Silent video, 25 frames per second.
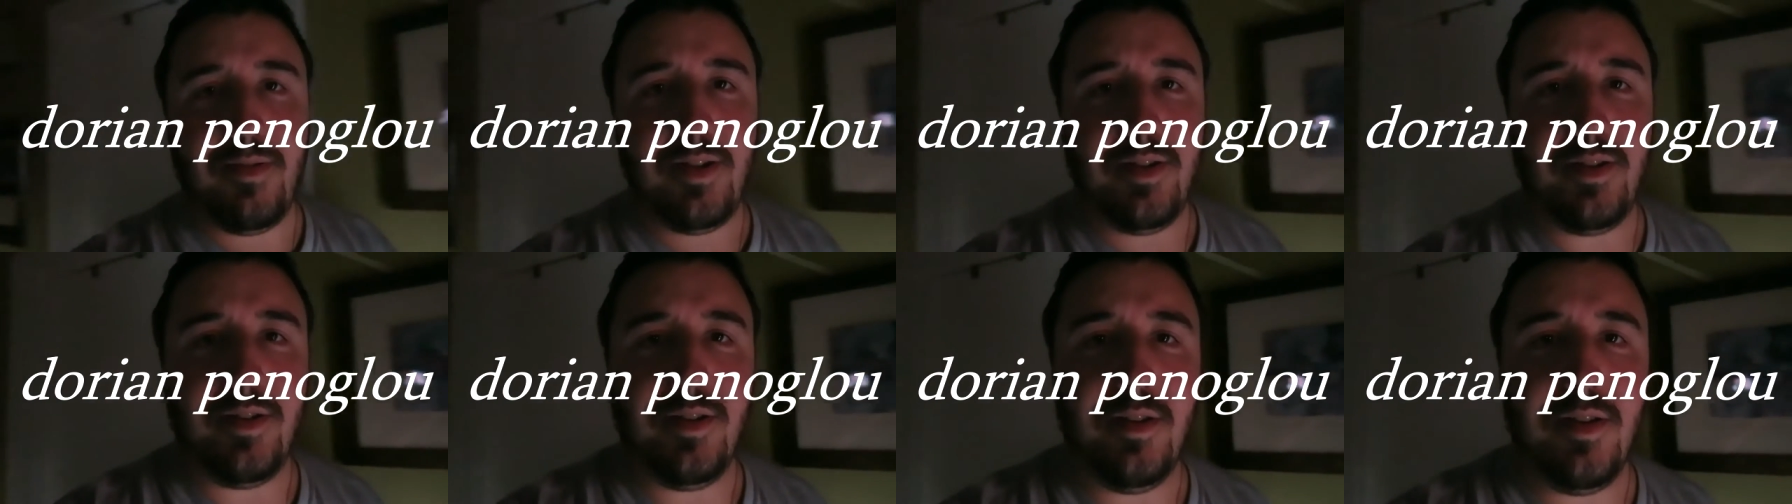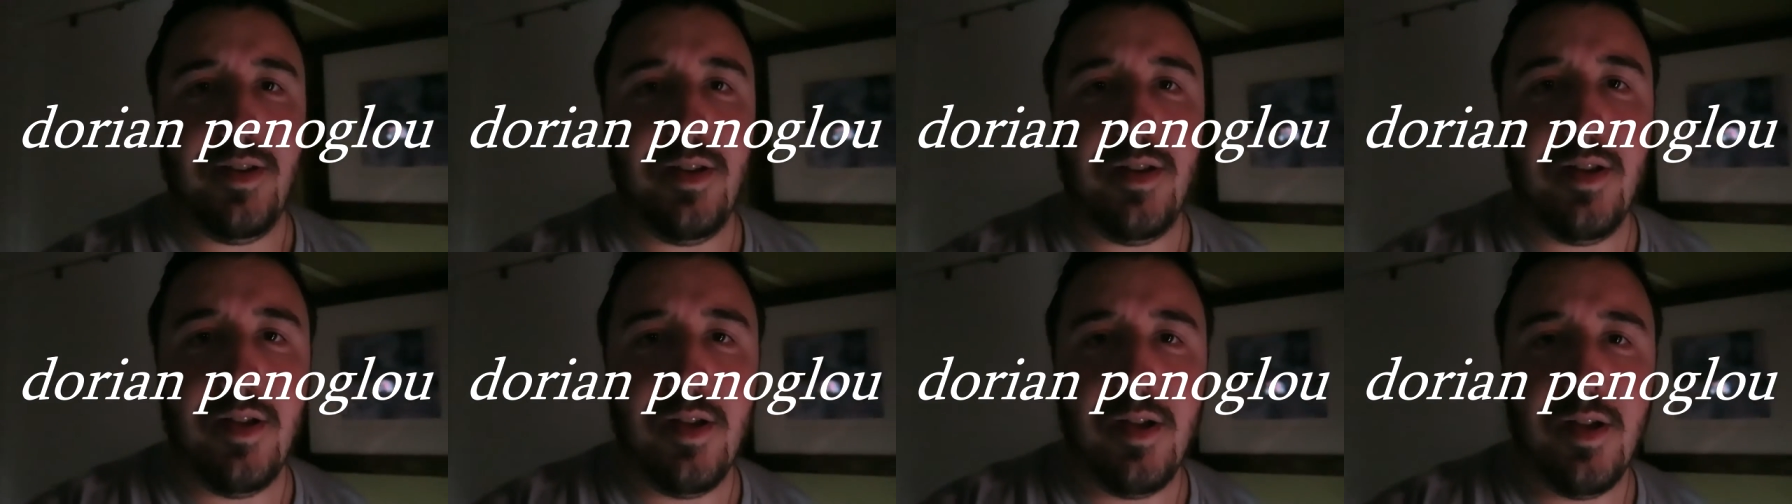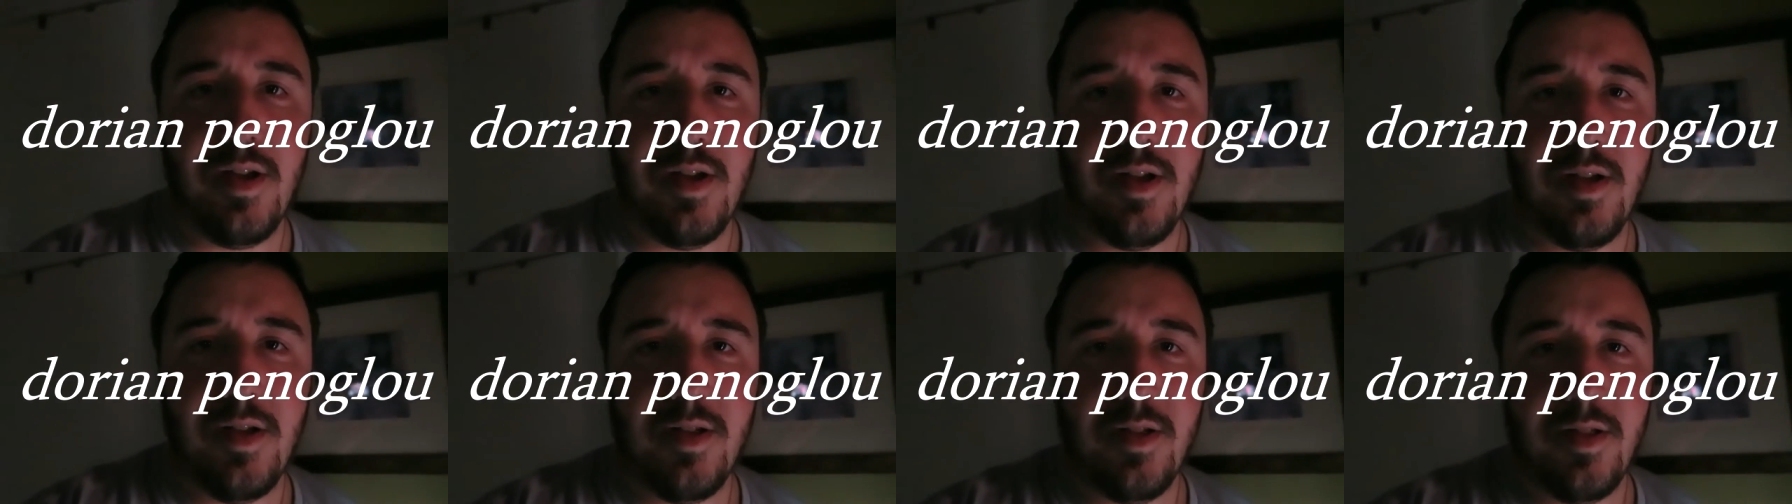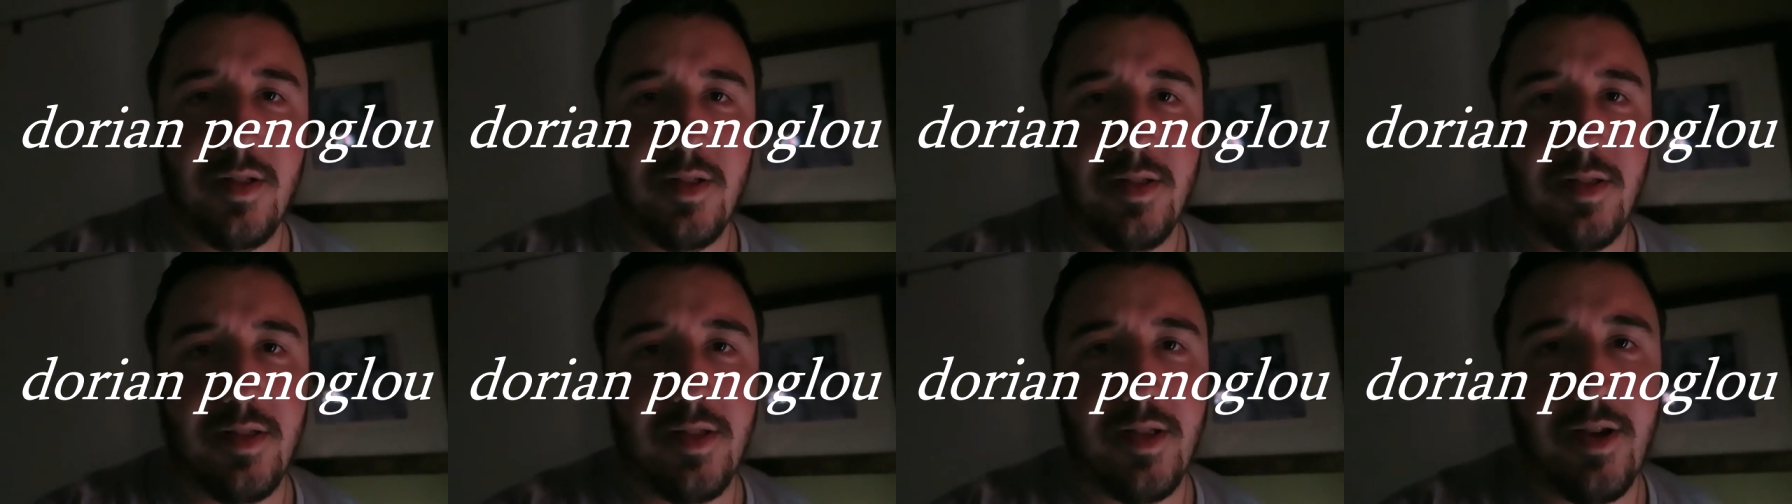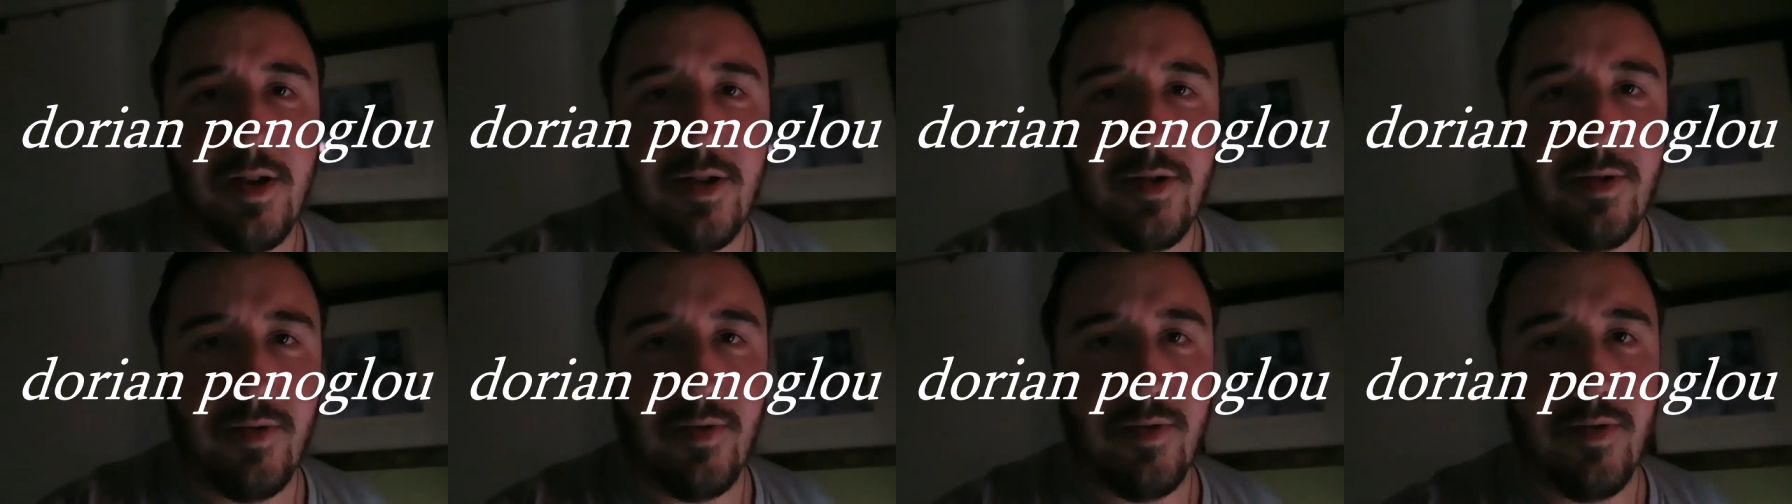watching
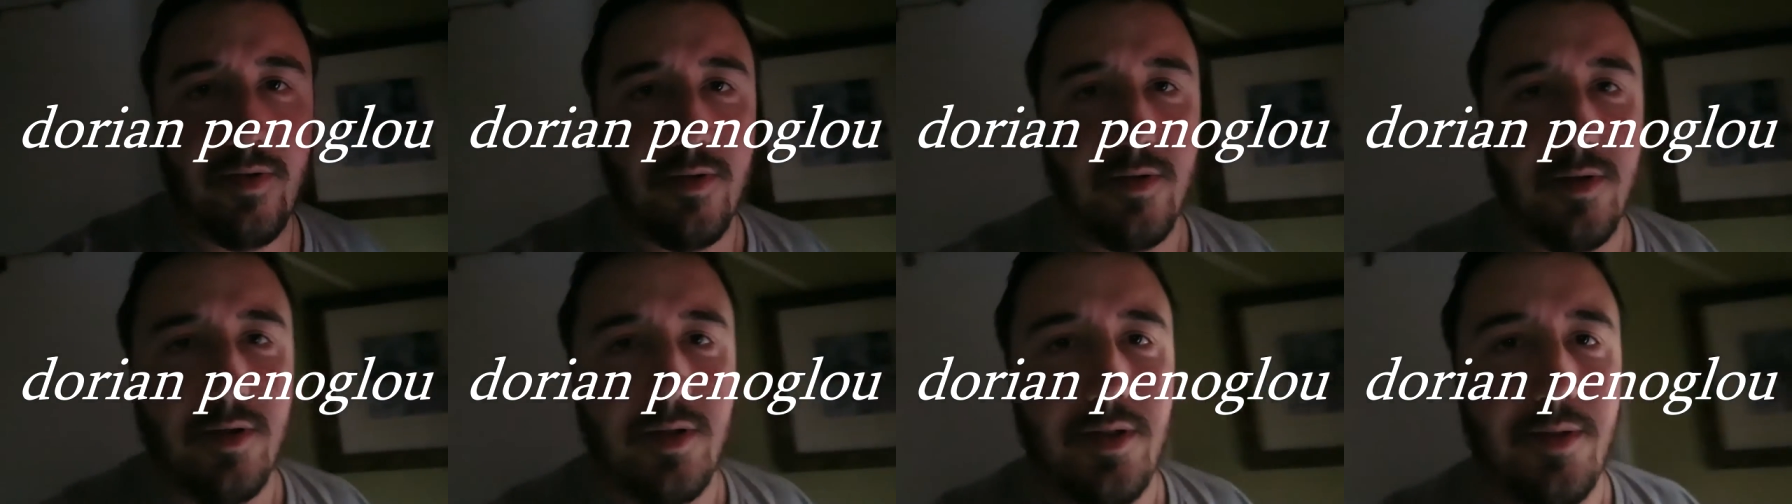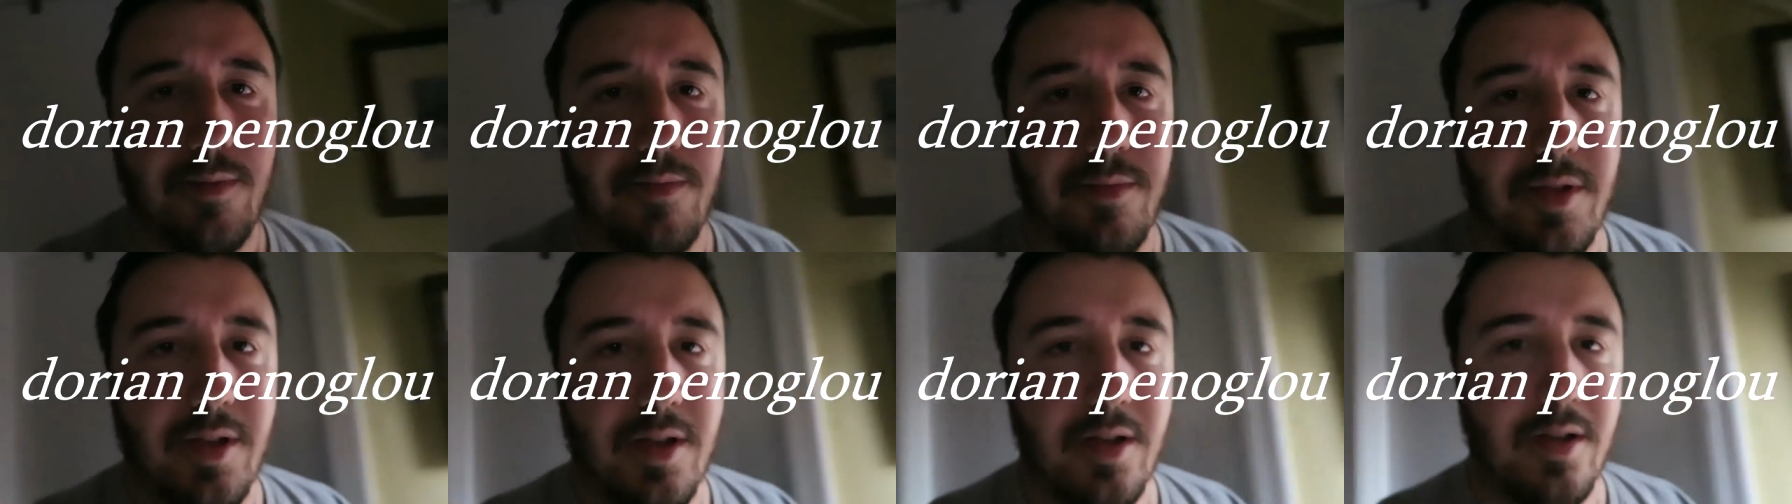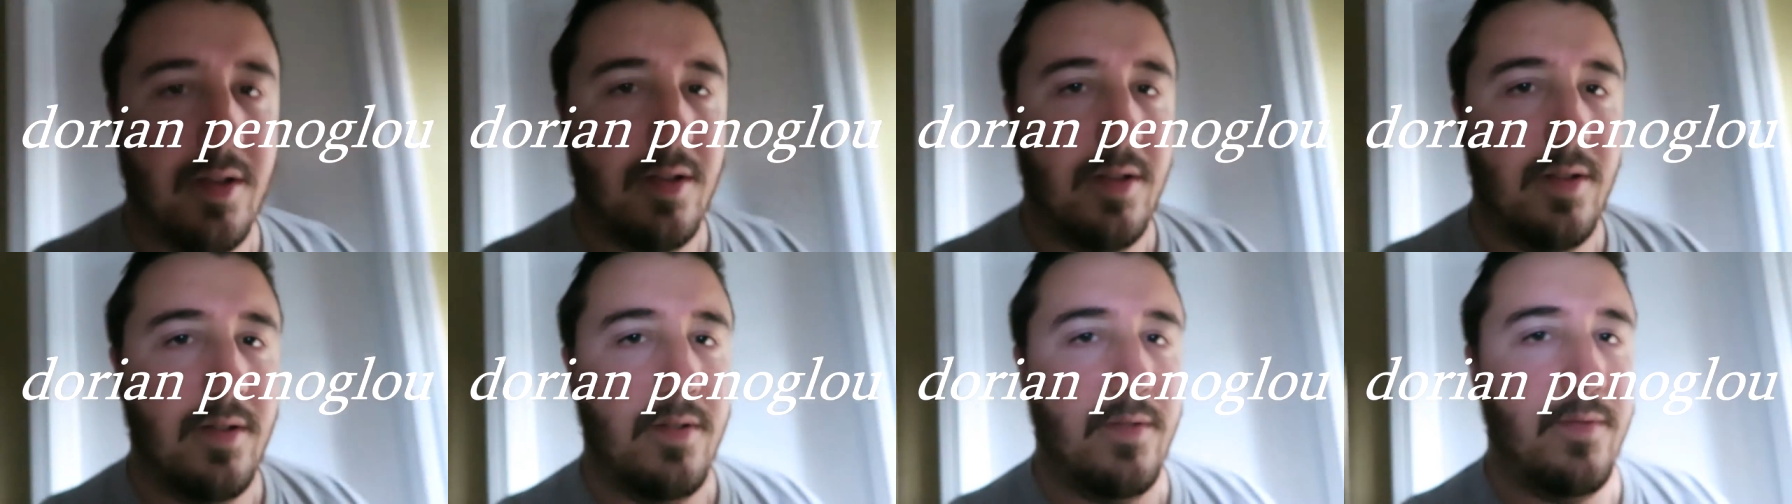Law and Order or something.